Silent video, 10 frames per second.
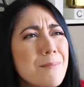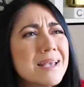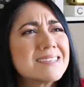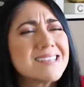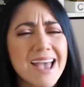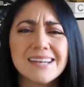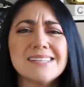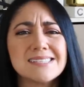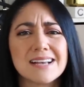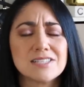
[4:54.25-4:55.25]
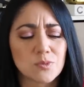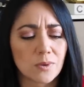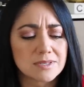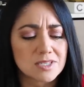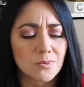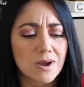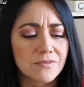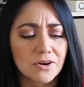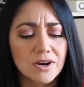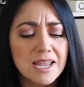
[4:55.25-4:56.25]
makes any sense
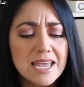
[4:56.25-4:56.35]
whatsoever